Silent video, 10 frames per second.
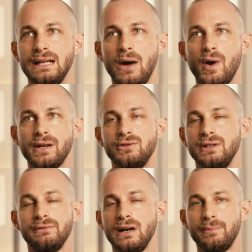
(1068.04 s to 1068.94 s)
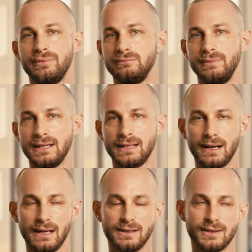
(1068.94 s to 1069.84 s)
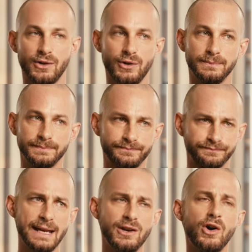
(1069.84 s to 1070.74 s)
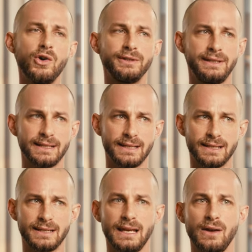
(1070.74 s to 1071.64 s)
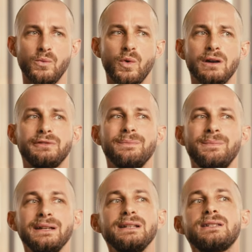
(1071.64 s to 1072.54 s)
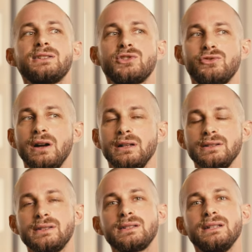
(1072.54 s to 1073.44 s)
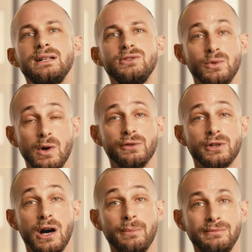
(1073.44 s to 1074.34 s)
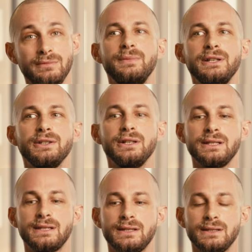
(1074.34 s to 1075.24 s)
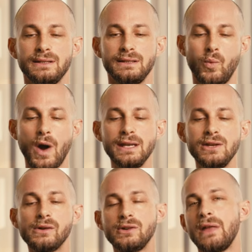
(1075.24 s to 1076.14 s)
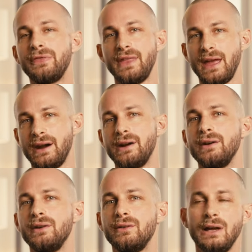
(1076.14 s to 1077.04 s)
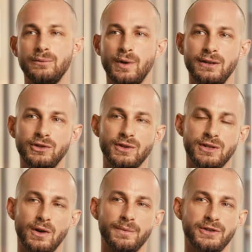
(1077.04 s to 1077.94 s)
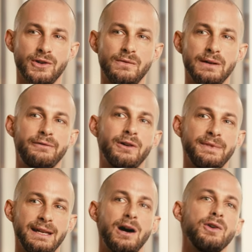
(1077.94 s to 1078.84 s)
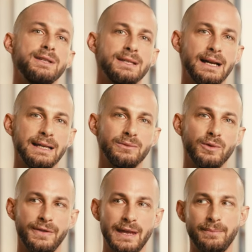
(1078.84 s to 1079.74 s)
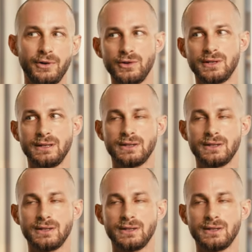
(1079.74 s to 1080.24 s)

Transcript: wanted to give up, basically. So I know this is one of the biggest struggles to overcome, because when you're not there, and when you're just observing from the outside what that person